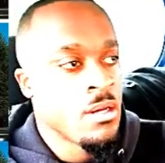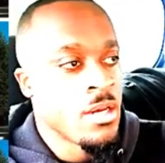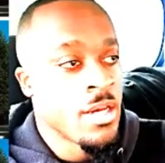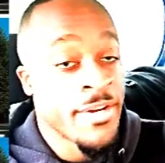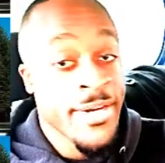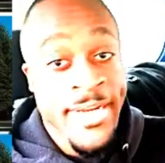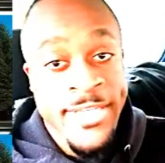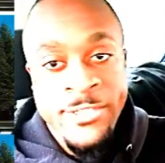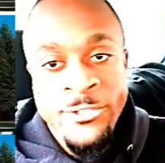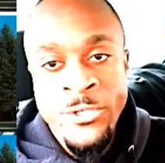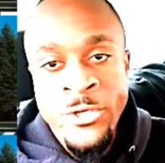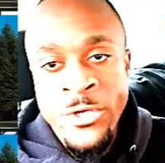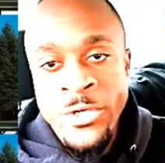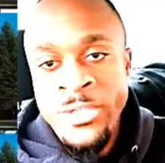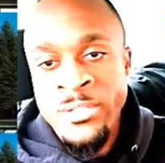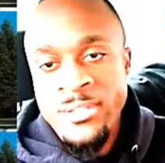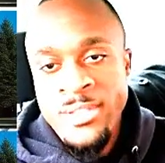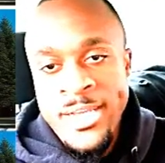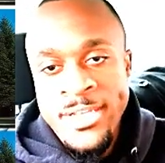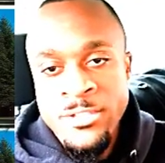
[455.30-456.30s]
And that's
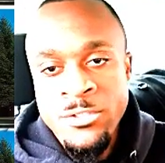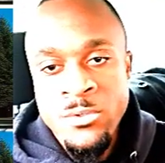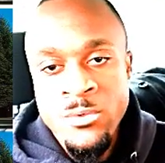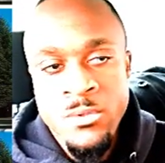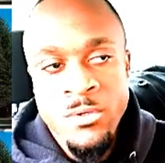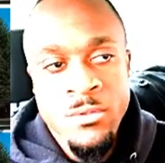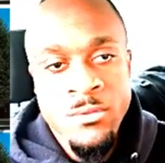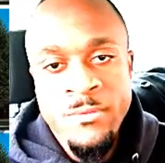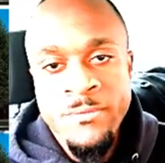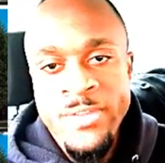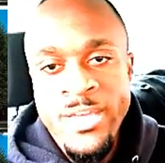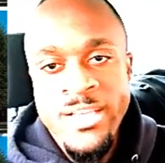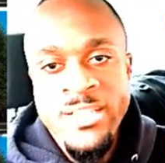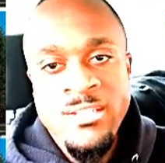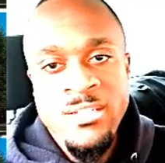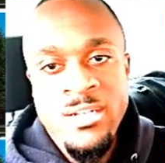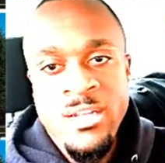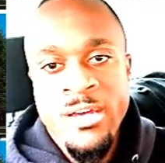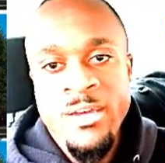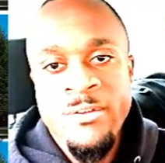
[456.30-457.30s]
good, that's growth,
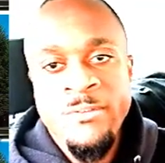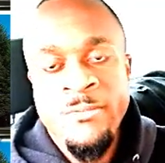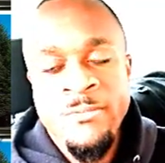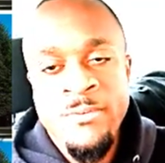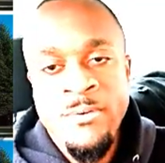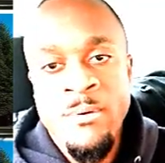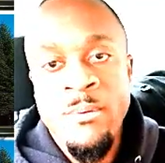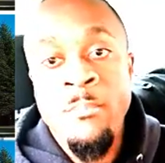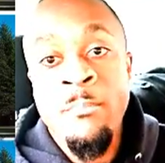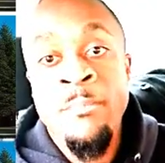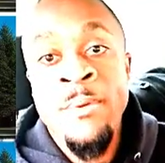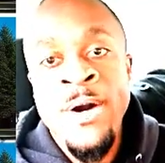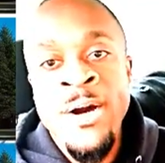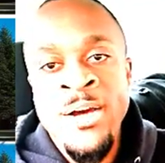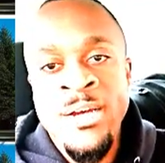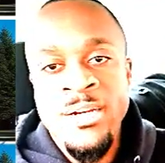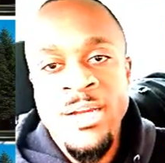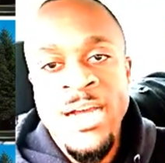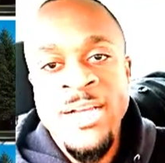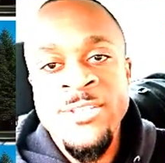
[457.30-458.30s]
that's life.
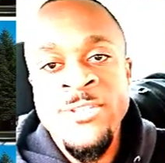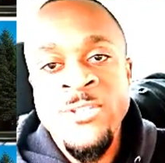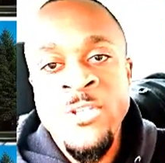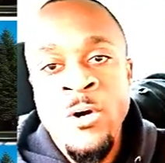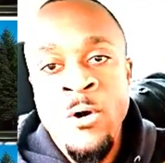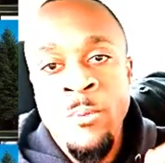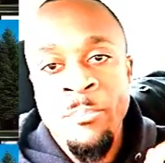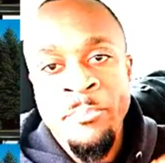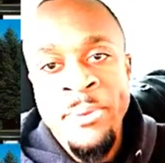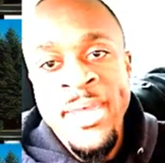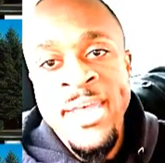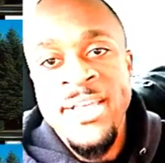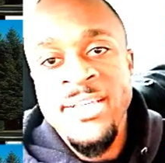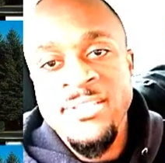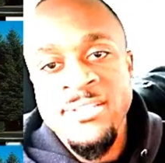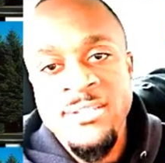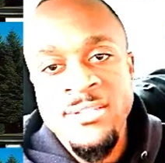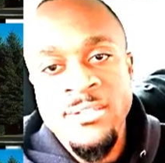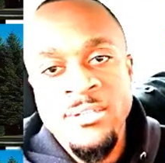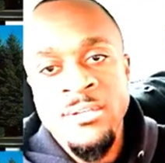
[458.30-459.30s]
But I saw a
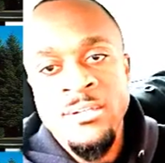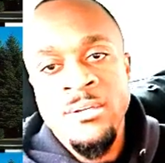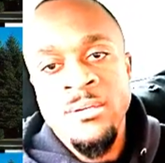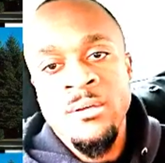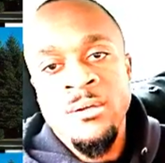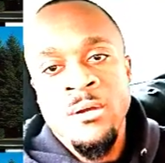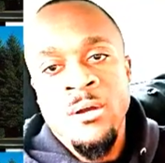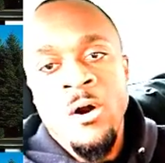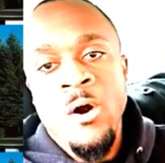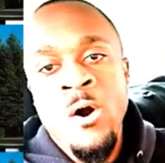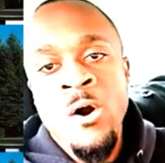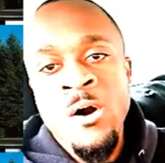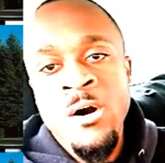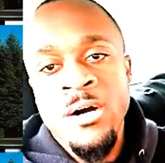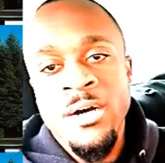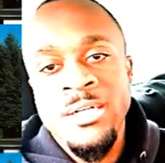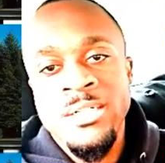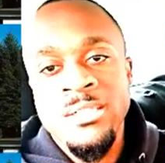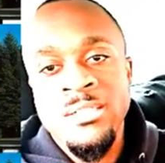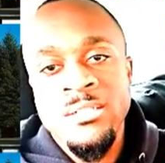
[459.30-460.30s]
pest
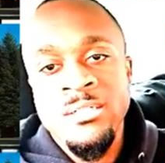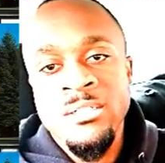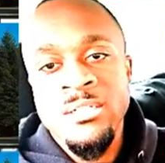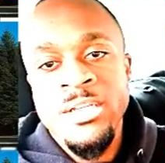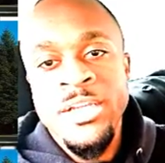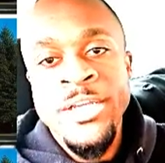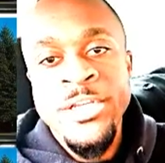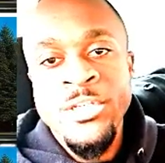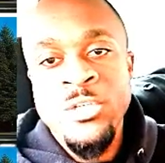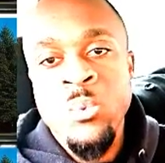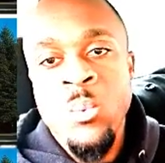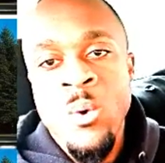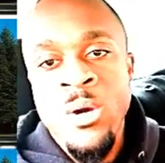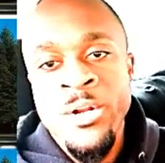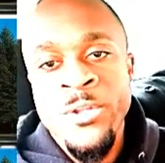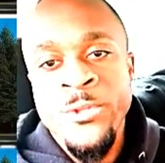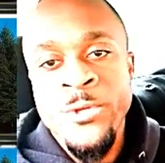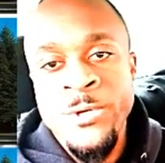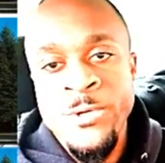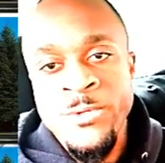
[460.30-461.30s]
on each one
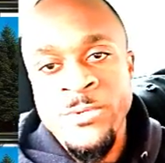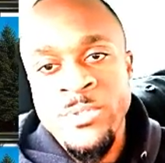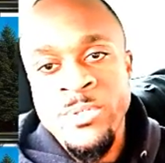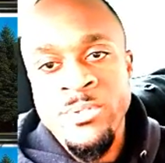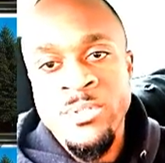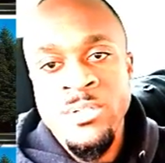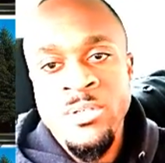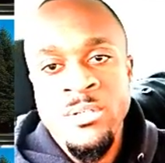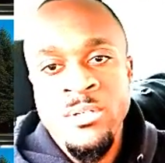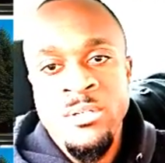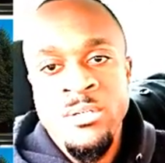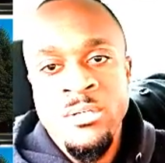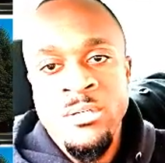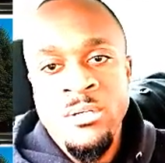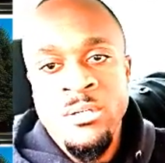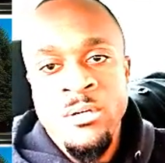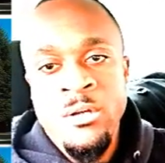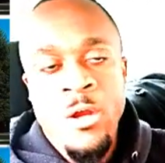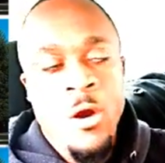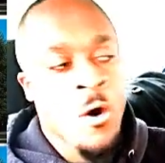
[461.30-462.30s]
of those,
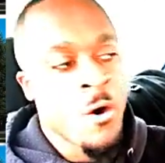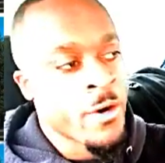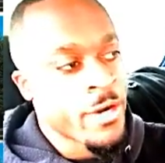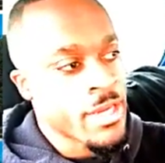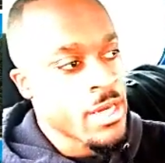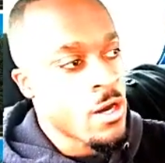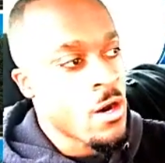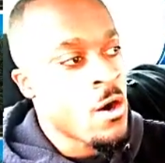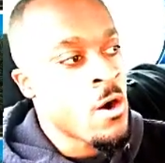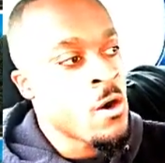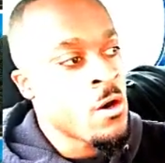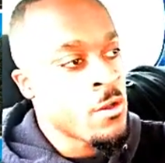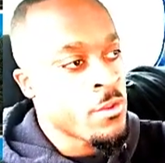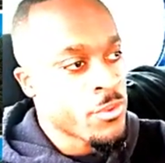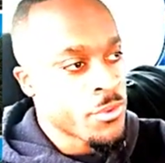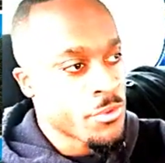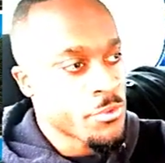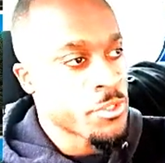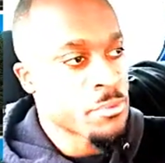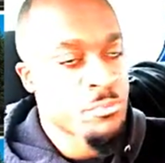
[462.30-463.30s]
or
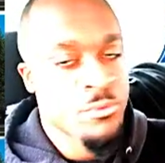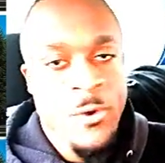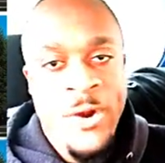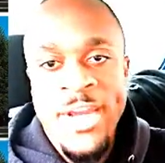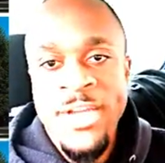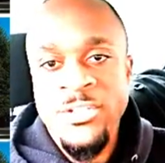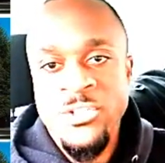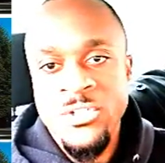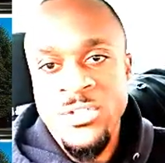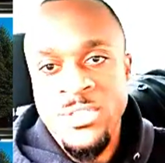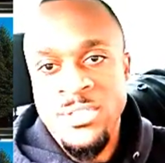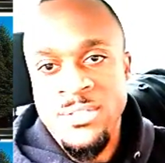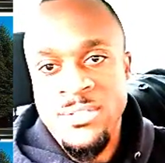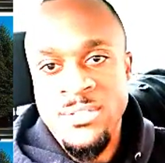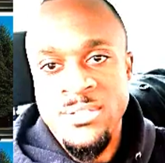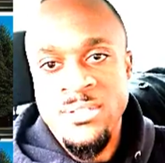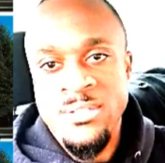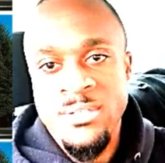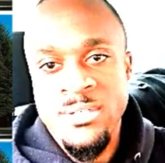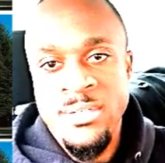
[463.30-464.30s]
on the
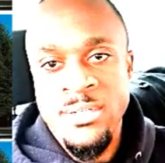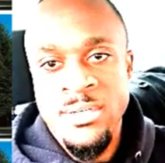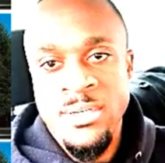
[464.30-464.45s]
branches.